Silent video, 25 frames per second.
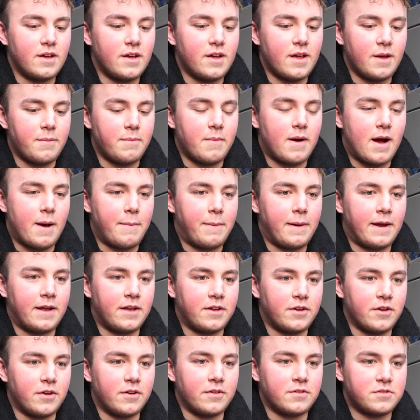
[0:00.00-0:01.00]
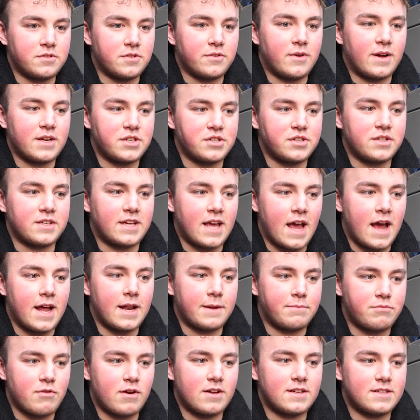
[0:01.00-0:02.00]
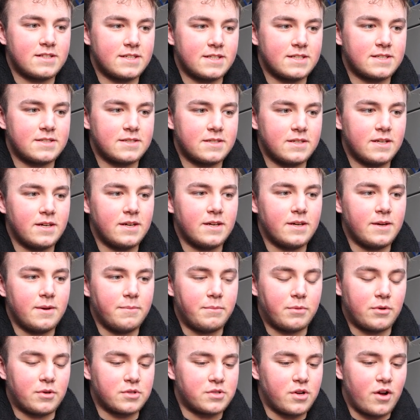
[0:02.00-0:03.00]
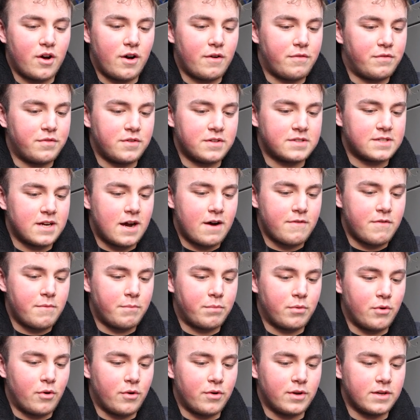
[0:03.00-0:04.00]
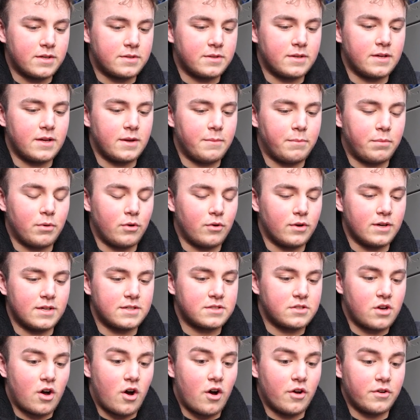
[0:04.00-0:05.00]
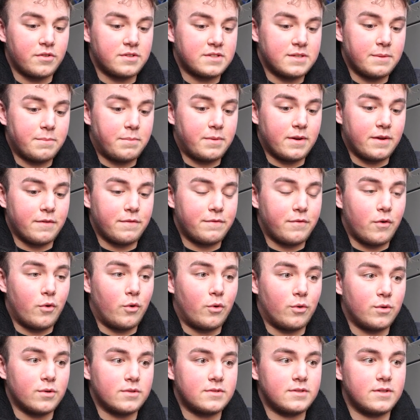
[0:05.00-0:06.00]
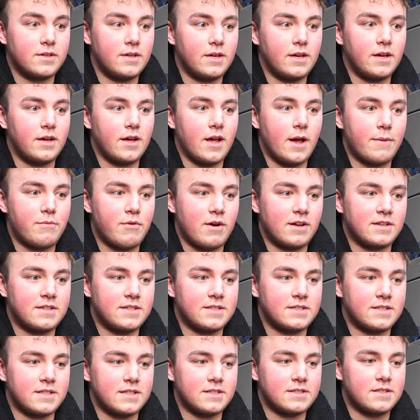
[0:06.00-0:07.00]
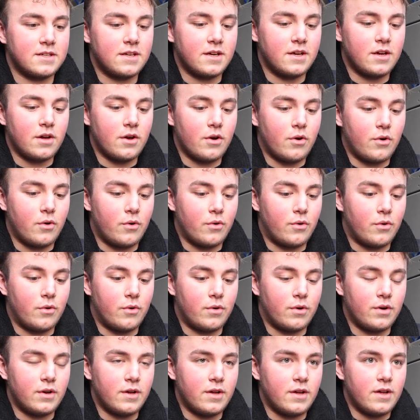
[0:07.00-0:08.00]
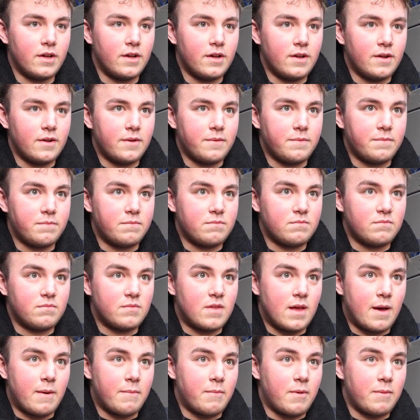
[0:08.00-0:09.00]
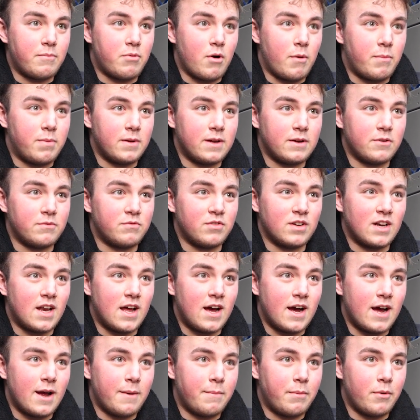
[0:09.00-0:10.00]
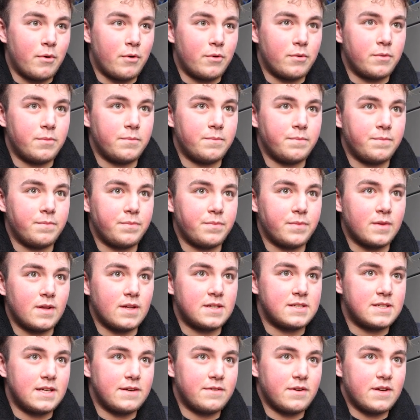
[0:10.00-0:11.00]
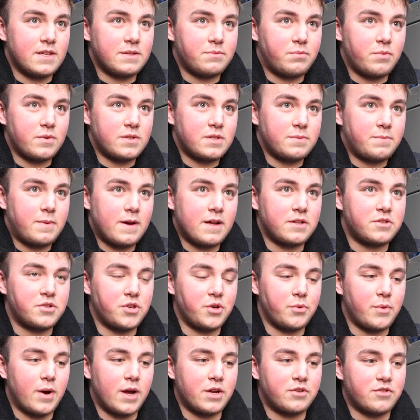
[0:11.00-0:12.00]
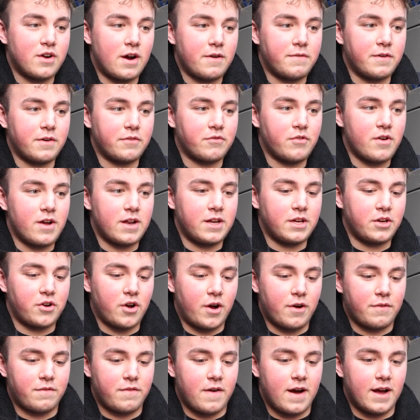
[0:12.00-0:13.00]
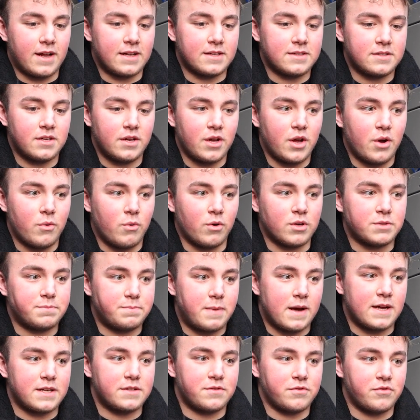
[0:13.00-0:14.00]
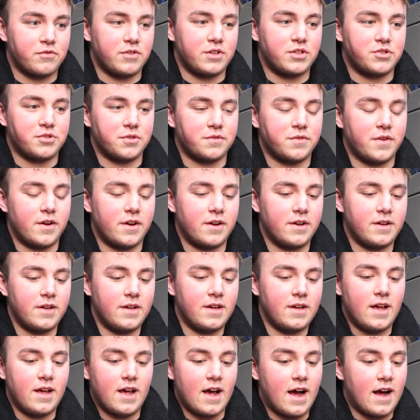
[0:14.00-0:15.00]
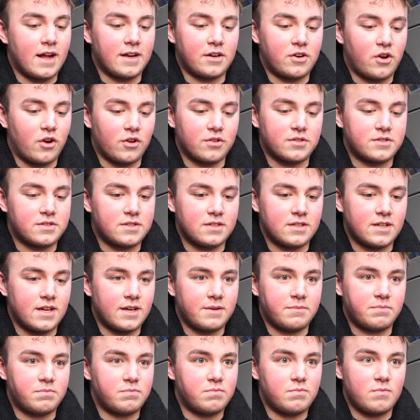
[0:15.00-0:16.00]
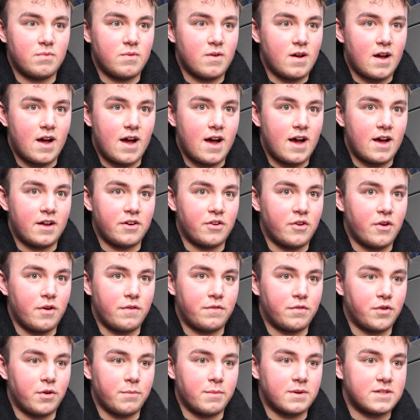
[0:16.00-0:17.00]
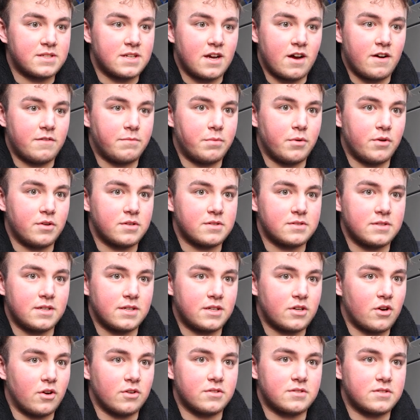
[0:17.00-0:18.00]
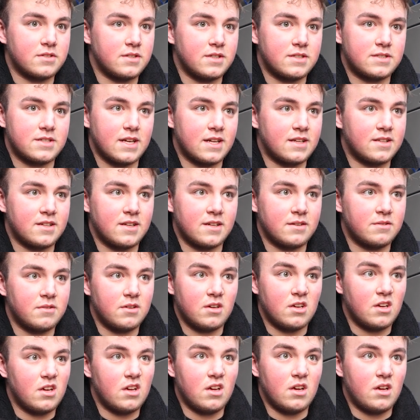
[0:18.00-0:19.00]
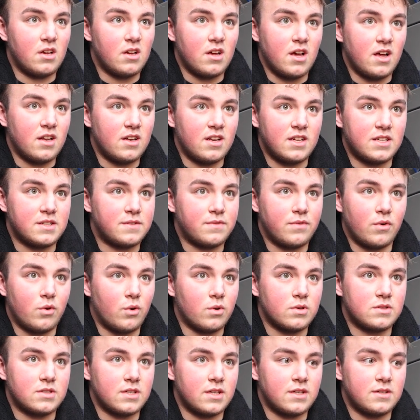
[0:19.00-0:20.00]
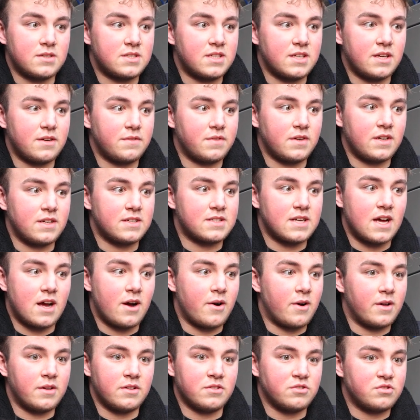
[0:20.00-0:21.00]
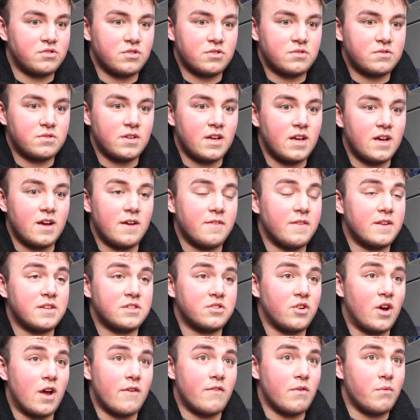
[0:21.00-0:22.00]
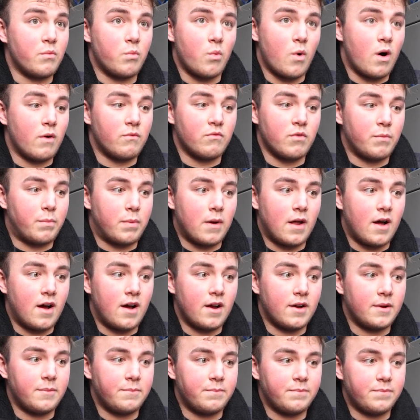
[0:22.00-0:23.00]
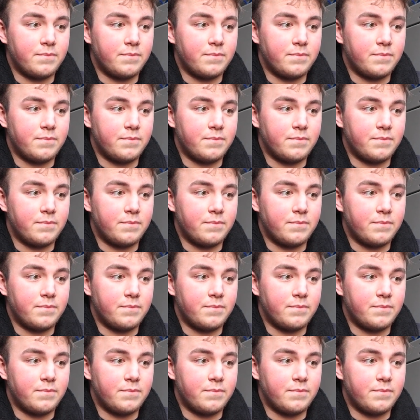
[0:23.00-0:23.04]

in my opinion, to actually get an apprentice, because half of the self-employed employers can't simply afford apprentices, or they're probably unreliable. It's a bit of two-way traffic really. You've got to find what's best for each other, and constantly, I know a few myself personally, constantly sending at least 40 CVs out, and there's not even one reply.